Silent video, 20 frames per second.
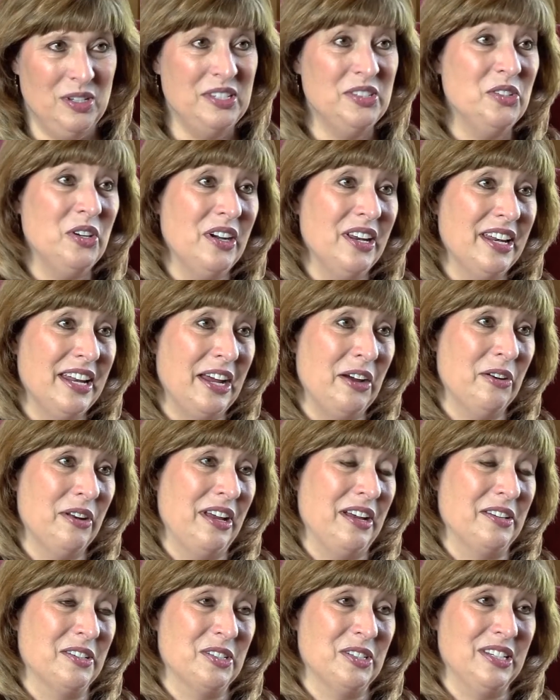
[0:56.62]
started out
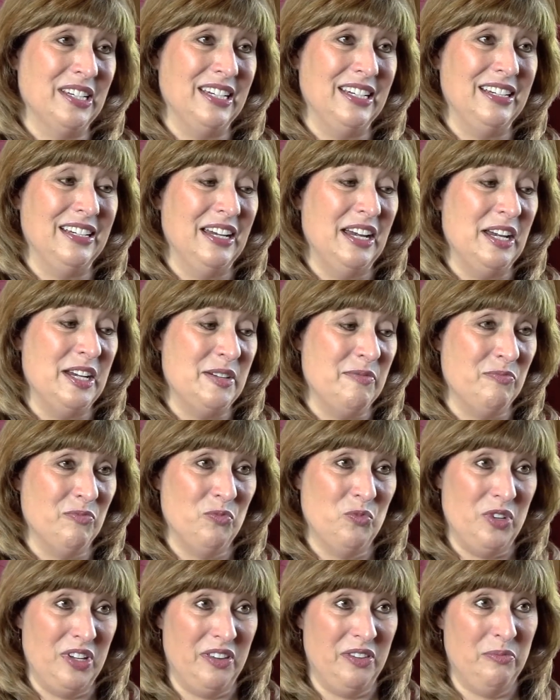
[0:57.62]
actually um,
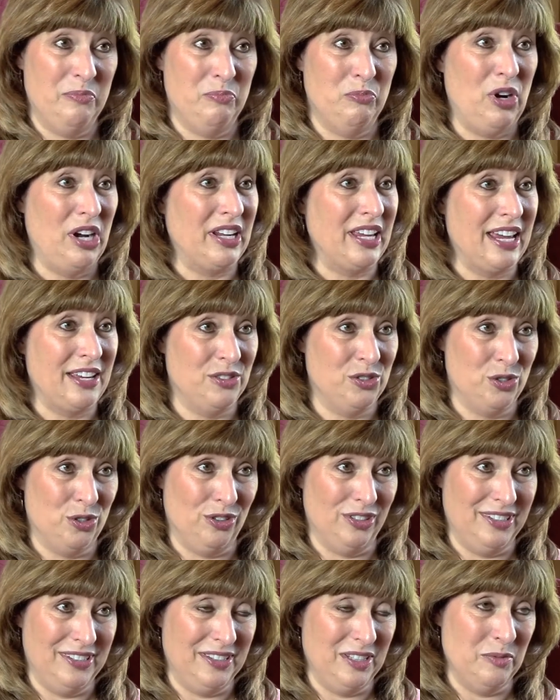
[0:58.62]
with broadcast
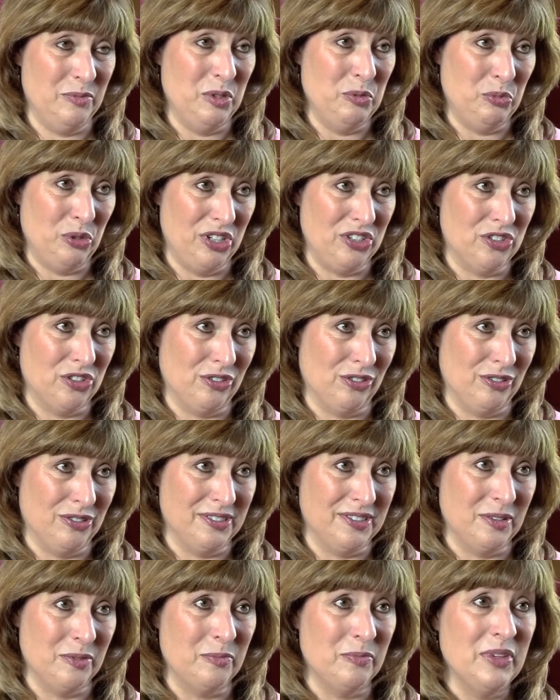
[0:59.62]
journalism and print
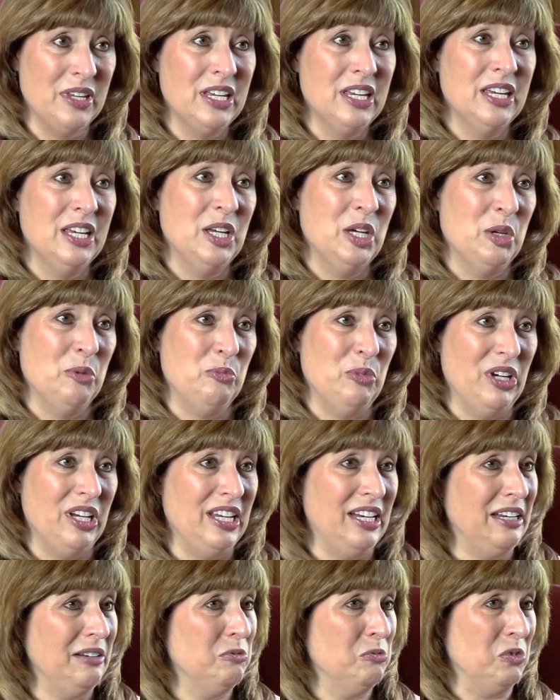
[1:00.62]
journalism,
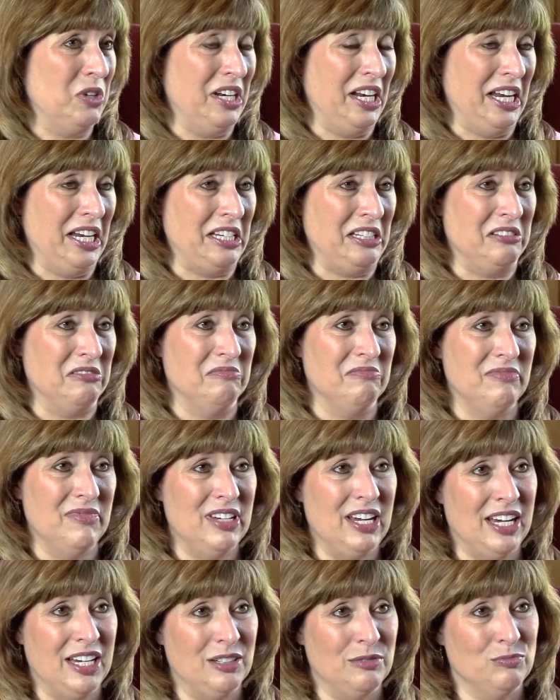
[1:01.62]
but when I
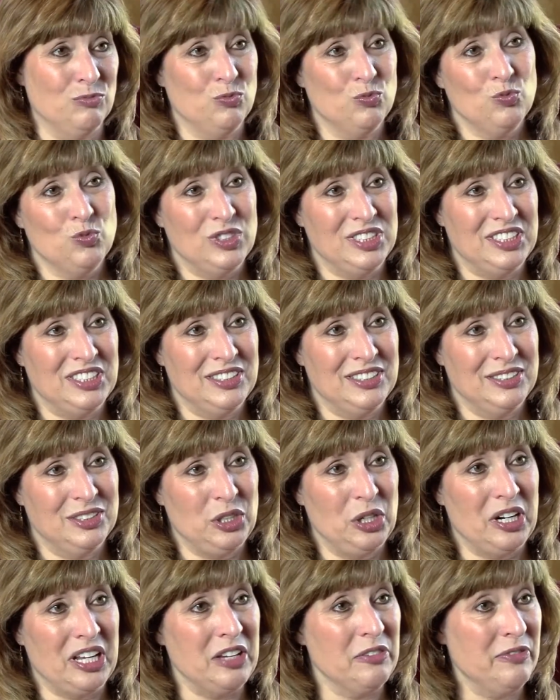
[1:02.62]
um, was
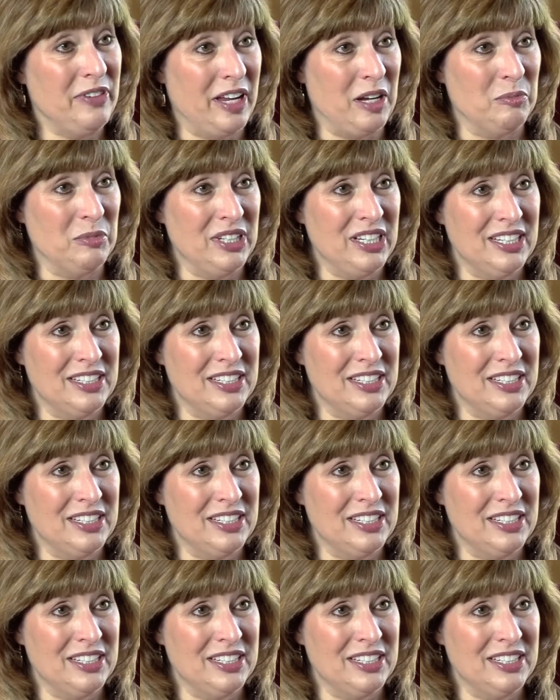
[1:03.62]
starting a family,